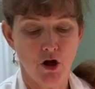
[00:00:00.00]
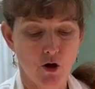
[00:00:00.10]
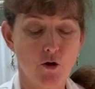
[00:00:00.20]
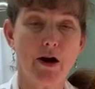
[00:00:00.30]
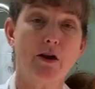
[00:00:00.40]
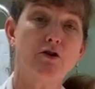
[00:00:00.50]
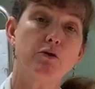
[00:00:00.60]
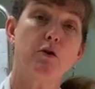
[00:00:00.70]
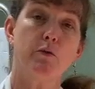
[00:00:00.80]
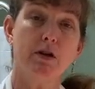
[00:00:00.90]
Or I could do
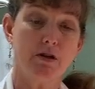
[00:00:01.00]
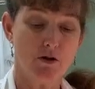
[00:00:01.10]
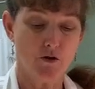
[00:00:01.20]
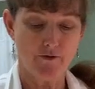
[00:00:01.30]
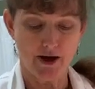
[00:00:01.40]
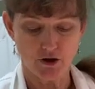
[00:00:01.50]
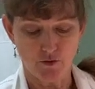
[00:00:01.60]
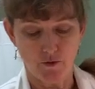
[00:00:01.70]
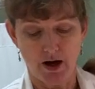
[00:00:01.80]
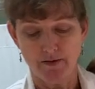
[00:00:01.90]
it really the old-fashioned
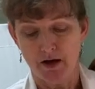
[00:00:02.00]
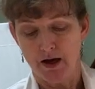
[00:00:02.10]
way,